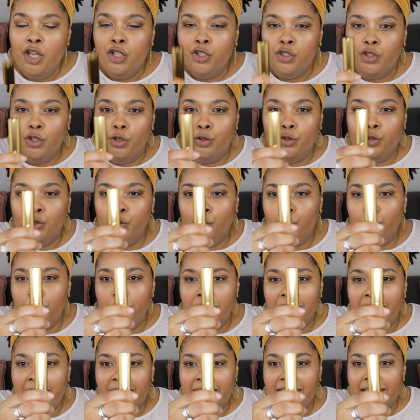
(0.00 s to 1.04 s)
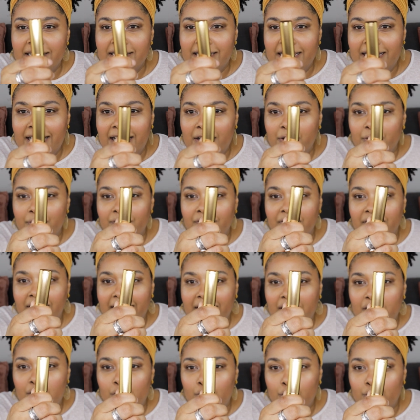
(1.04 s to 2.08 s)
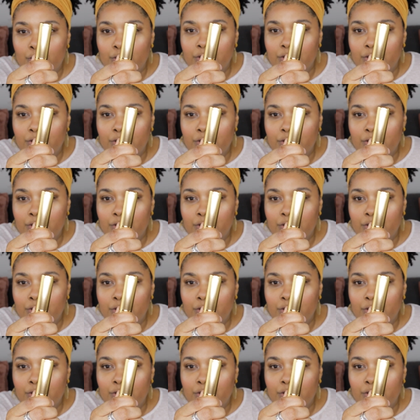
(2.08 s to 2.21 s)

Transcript: So super nice, and I don't even like gold.